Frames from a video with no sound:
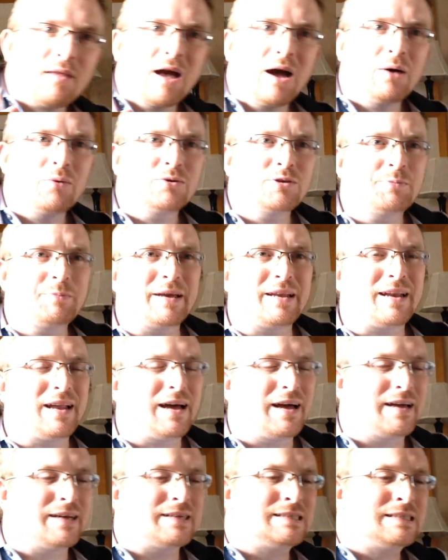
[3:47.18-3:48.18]
I was a bit
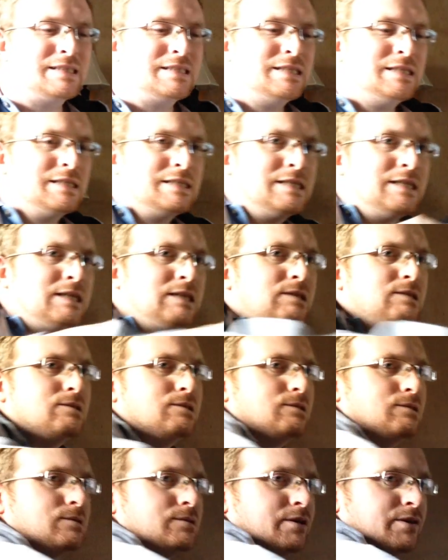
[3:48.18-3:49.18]
like,
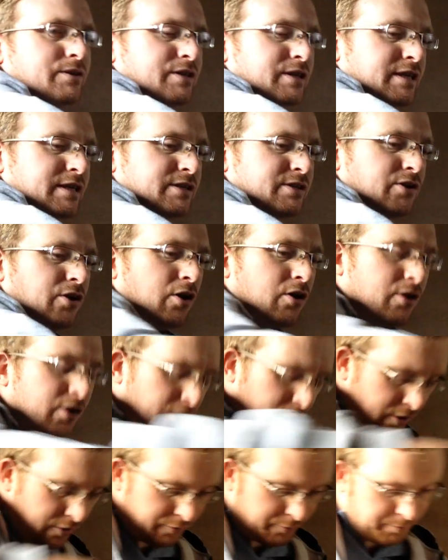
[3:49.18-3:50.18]
ooh, are these
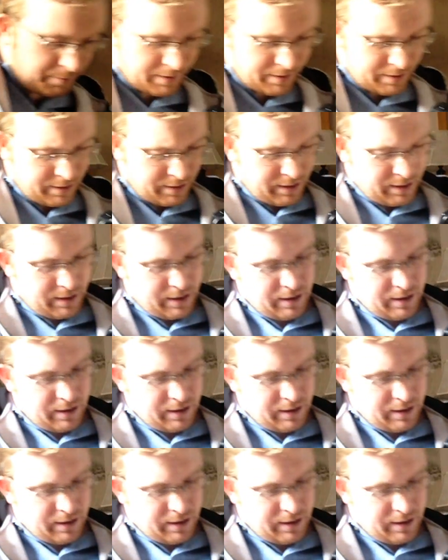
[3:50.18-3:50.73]
knockoff? But